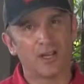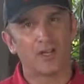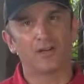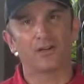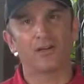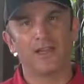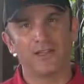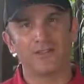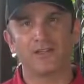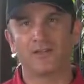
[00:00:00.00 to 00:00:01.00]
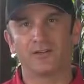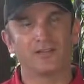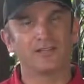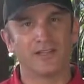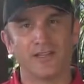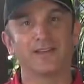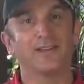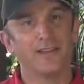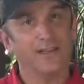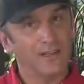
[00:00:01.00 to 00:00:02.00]
color and tenderness, and
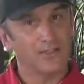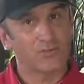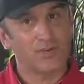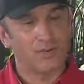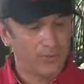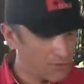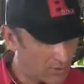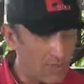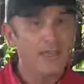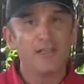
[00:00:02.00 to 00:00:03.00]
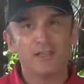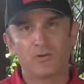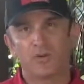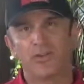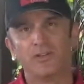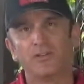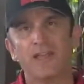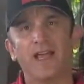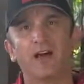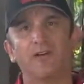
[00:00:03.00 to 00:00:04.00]
it's ready to pull. So what I'm going to do
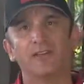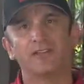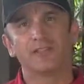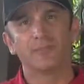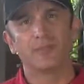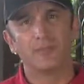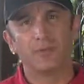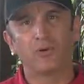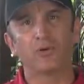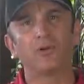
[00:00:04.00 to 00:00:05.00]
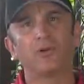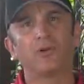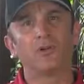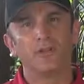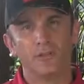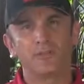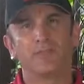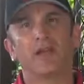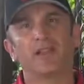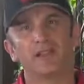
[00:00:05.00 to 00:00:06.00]
now is simply pull those
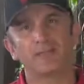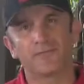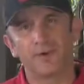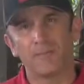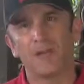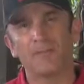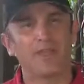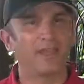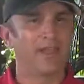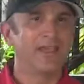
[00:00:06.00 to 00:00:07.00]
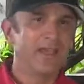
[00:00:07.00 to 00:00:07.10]
bellies from my pit.